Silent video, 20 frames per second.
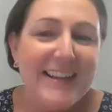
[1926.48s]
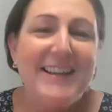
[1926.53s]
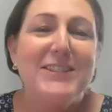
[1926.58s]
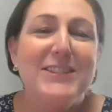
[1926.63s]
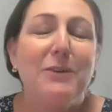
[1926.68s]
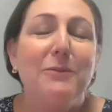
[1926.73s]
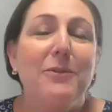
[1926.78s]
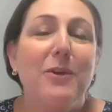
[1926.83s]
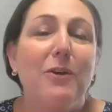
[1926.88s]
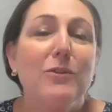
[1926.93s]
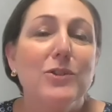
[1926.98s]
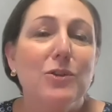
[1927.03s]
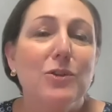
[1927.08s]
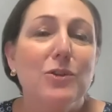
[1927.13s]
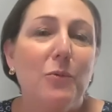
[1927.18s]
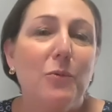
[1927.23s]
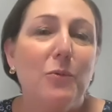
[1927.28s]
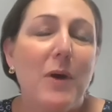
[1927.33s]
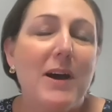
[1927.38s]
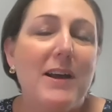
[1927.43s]
So those
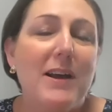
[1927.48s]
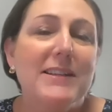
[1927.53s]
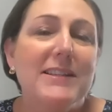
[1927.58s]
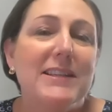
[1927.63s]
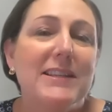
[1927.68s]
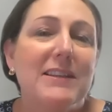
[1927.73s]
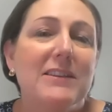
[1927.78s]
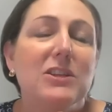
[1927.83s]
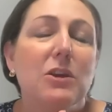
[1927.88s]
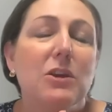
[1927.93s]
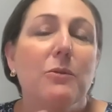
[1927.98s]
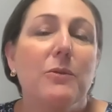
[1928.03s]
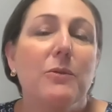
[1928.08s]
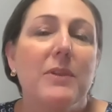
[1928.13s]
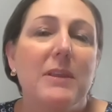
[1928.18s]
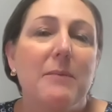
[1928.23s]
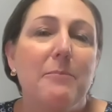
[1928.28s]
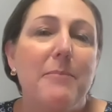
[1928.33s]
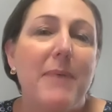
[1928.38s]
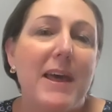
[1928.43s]
are the ones. So
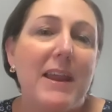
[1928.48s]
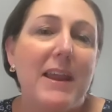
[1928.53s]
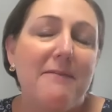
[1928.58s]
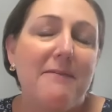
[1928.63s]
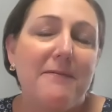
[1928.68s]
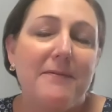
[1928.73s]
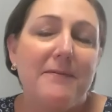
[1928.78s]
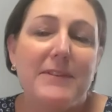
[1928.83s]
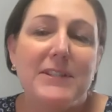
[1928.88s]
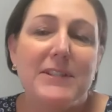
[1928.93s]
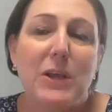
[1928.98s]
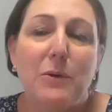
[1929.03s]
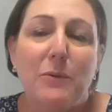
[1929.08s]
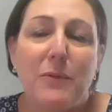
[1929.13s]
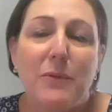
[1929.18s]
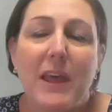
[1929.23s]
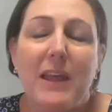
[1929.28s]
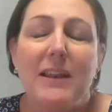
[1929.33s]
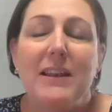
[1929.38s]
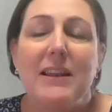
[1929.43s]

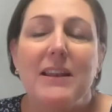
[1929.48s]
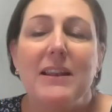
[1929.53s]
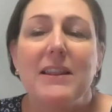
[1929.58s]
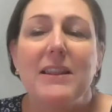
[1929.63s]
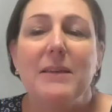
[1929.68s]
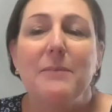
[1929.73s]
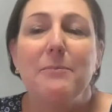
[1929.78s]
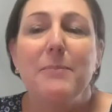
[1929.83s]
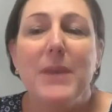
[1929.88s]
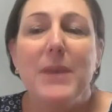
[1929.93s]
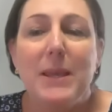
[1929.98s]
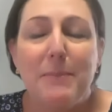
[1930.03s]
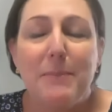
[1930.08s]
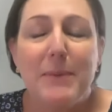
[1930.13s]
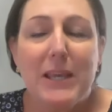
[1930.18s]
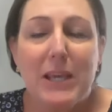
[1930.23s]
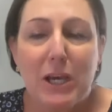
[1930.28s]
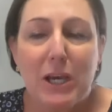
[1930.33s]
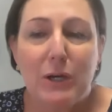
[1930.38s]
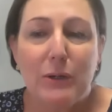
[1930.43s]
that the
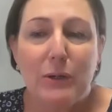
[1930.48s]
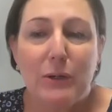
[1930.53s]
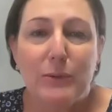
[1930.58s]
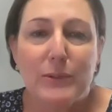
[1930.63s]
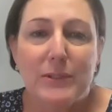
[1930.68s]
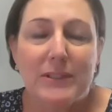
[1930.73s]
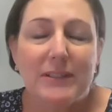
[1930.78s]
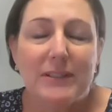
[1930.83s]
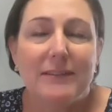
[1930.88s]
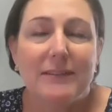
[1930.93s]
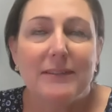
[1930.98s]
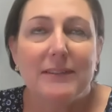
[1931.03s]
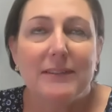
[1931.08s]
PPOs